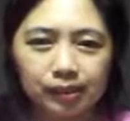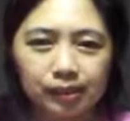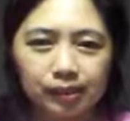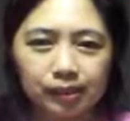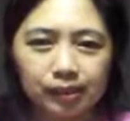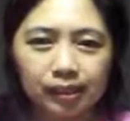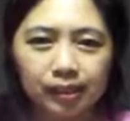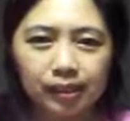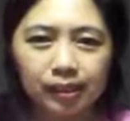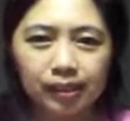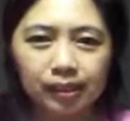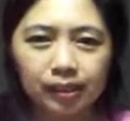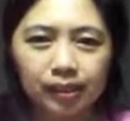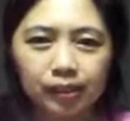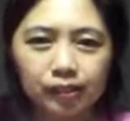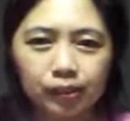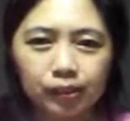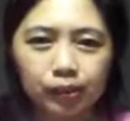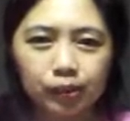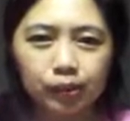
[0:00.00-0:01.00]

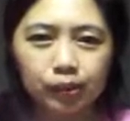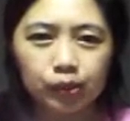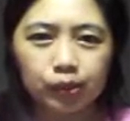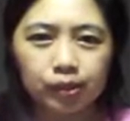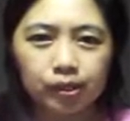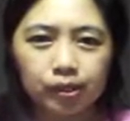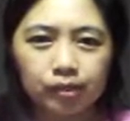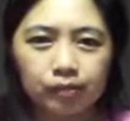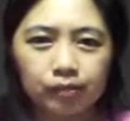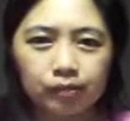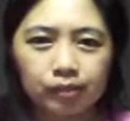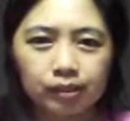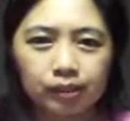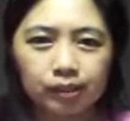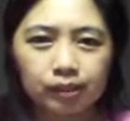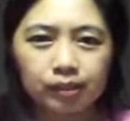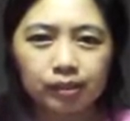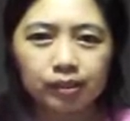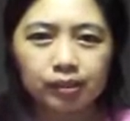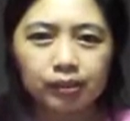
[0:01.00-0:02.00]
Negative, so you didn't
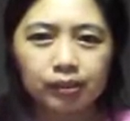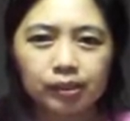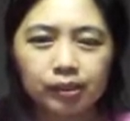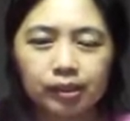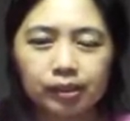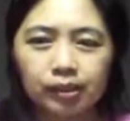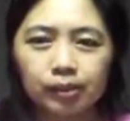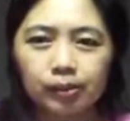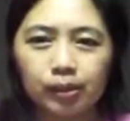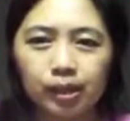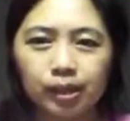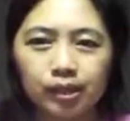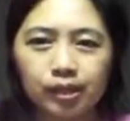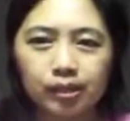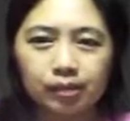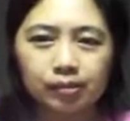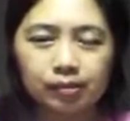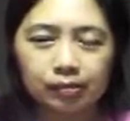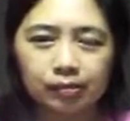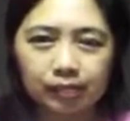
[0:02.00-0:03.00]
visit, so that's
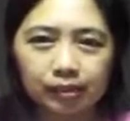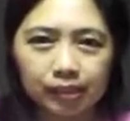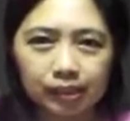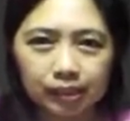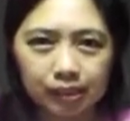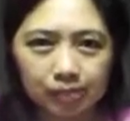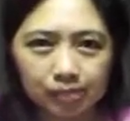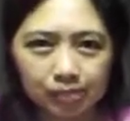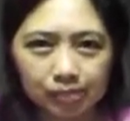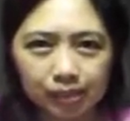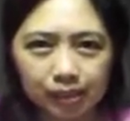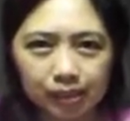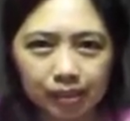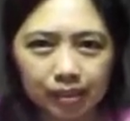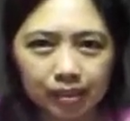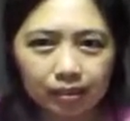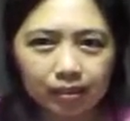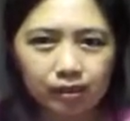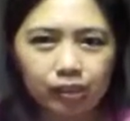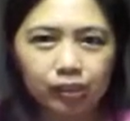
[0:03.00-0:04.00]
why. Very simple
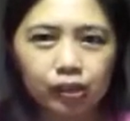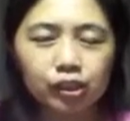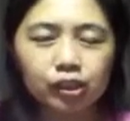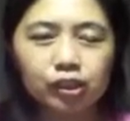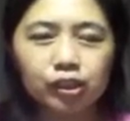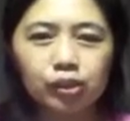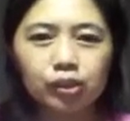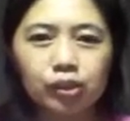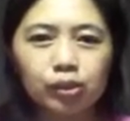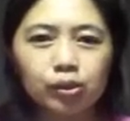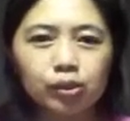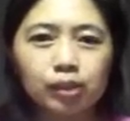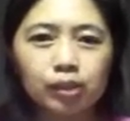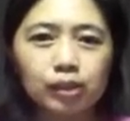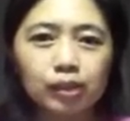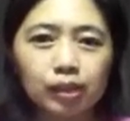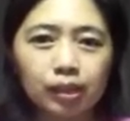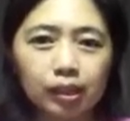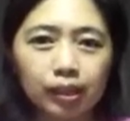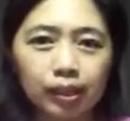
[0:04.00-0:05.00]
here. So just
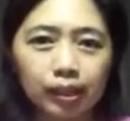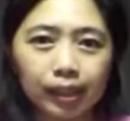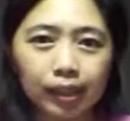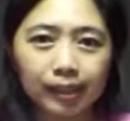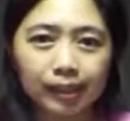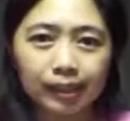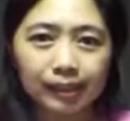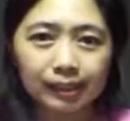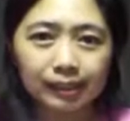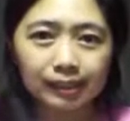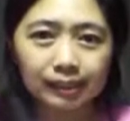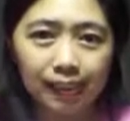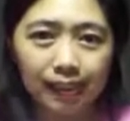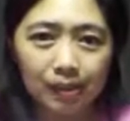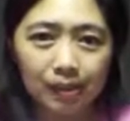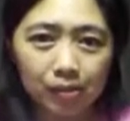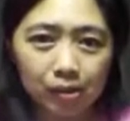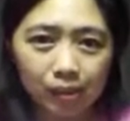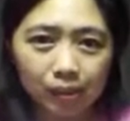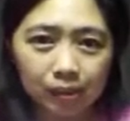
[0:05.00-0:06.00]
use, okay, the
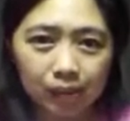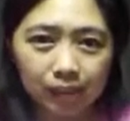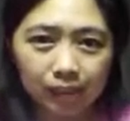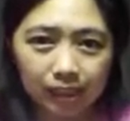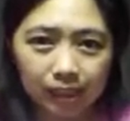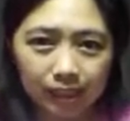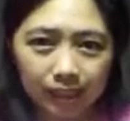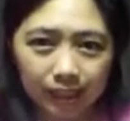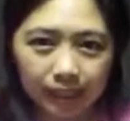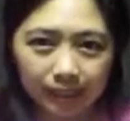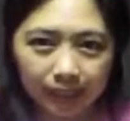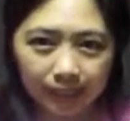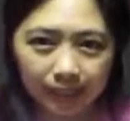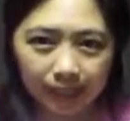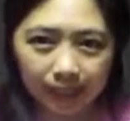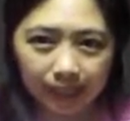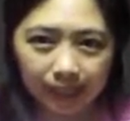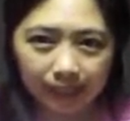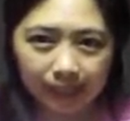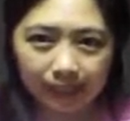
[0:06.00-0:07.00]
same
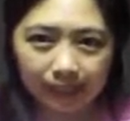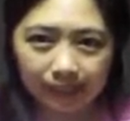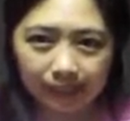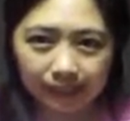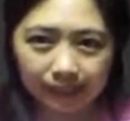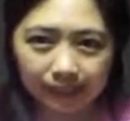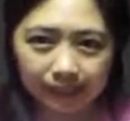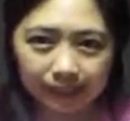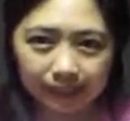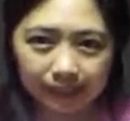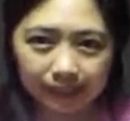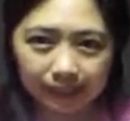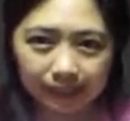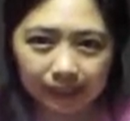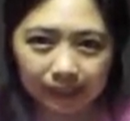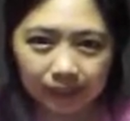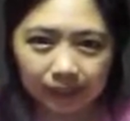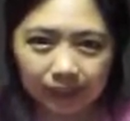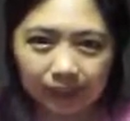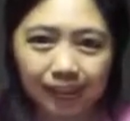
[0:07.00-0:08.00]
auxiliary, I guess.
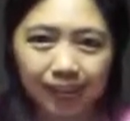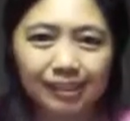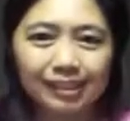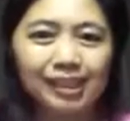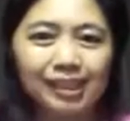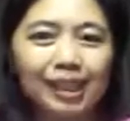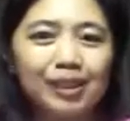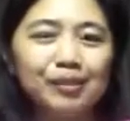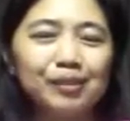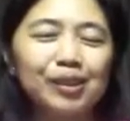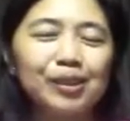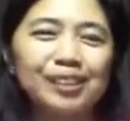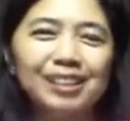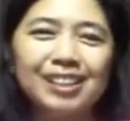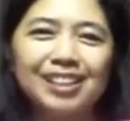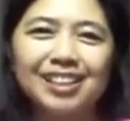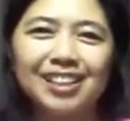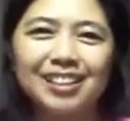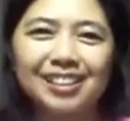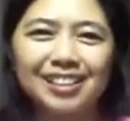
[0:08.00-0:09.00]
Okay, the same
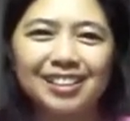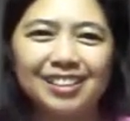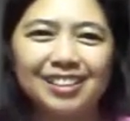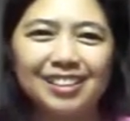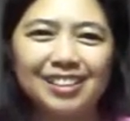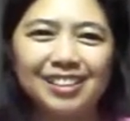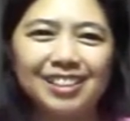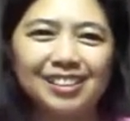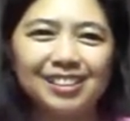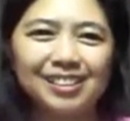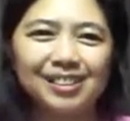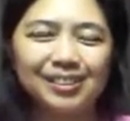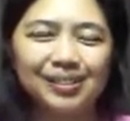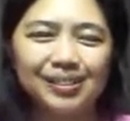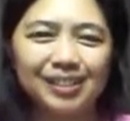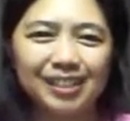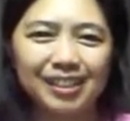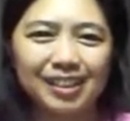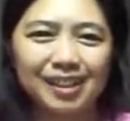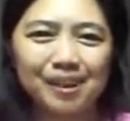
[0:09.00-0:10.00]
auxiliary, nothing to
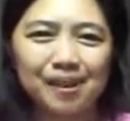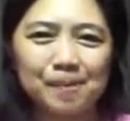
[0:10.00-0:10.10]
worry.